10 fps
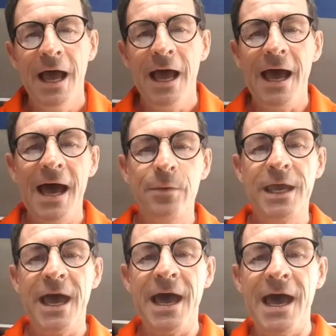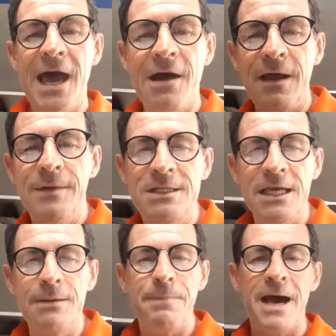And we have, let me
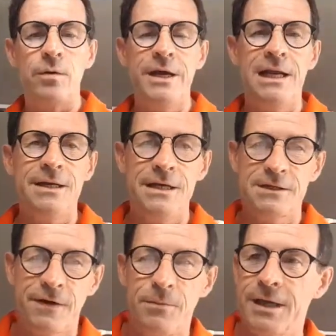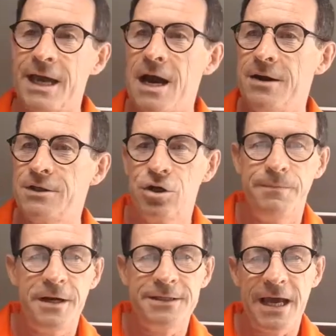see, Pat Whelan is from Mullingar. It's your
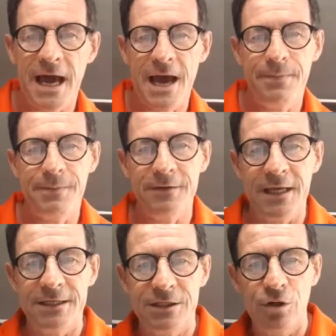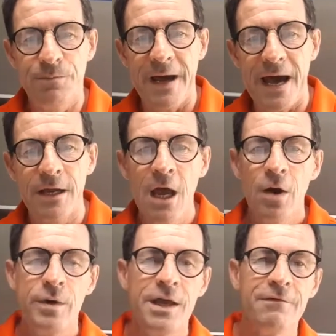birthday. Happy birthday to you, Pat.
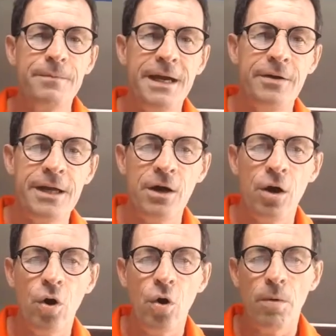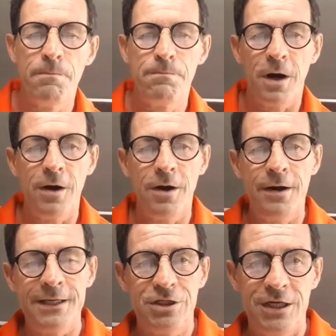We have Mary
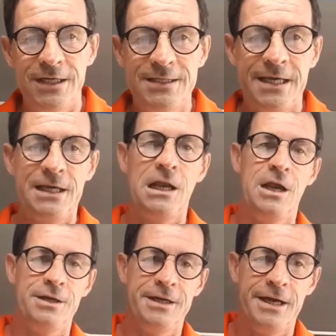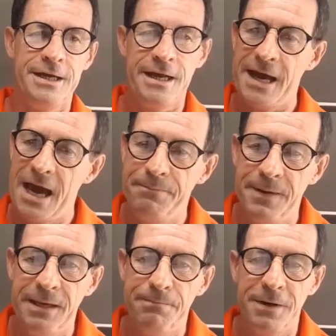O'Byrne, and she is in London. And a
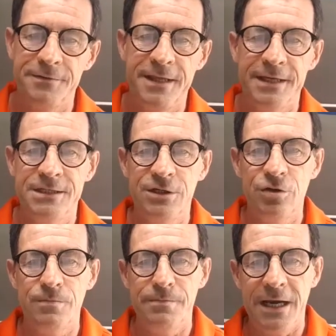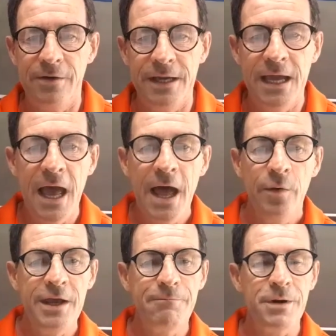happy birthday to you, Mary.
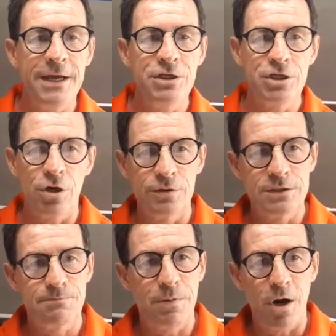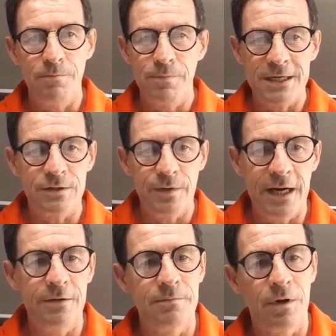We have Brian Jones, born, bred and
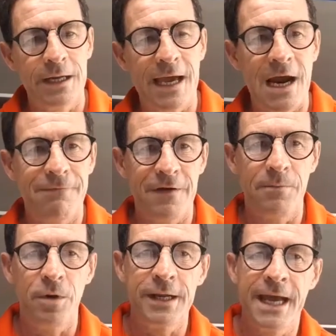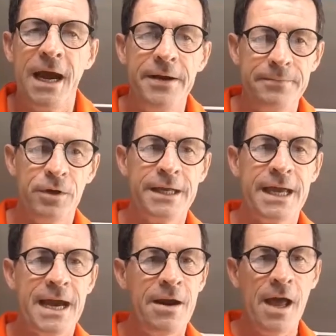reared in Mullingar, from Mullingar, in
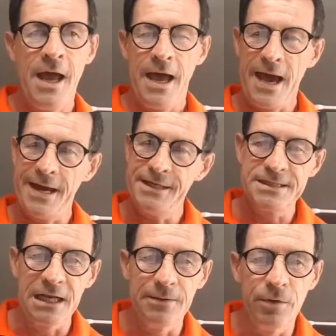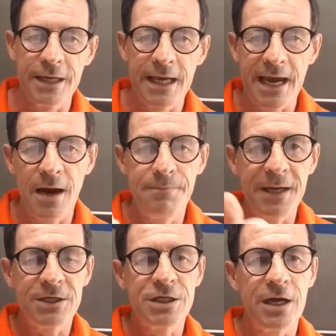Mullingar, and is still in Mullingar.
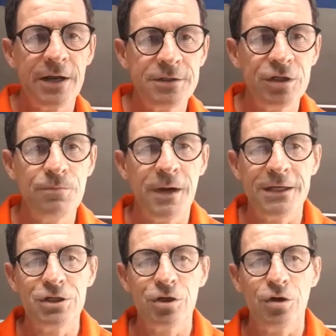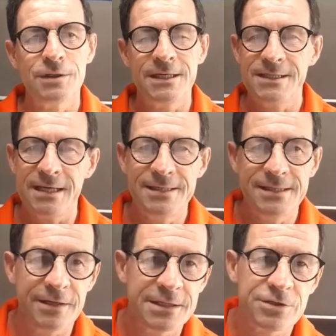Big shout out to you, Brian Jones. He says he's
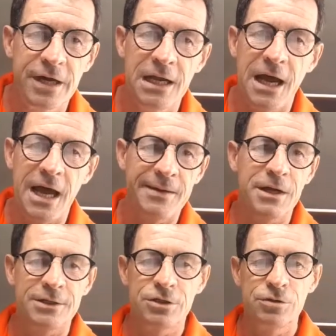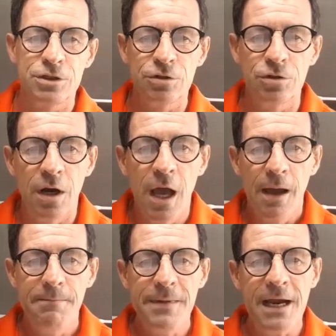in Australia. I'm not too sure.
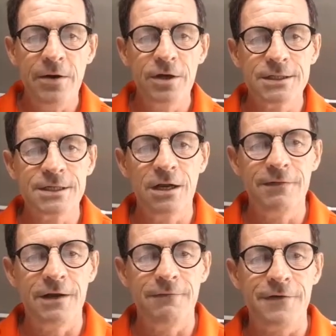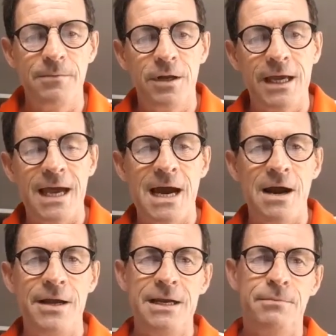Mary O'Sullivan from
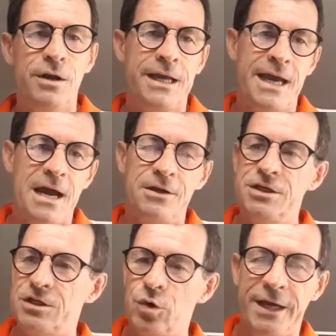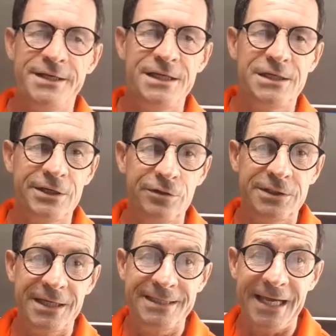Mullingar, in Mullingar. She's 22
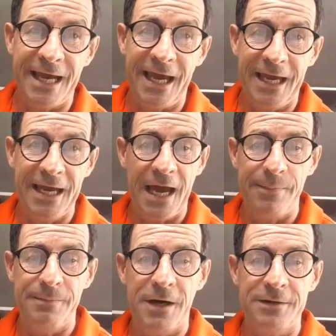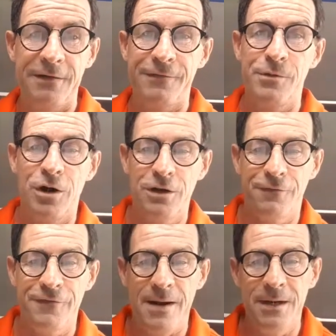today. Happy birthday from all your
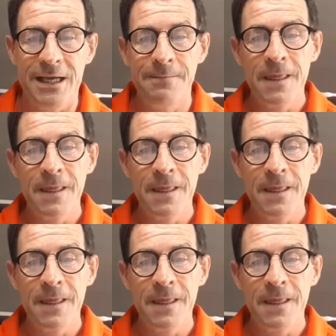family.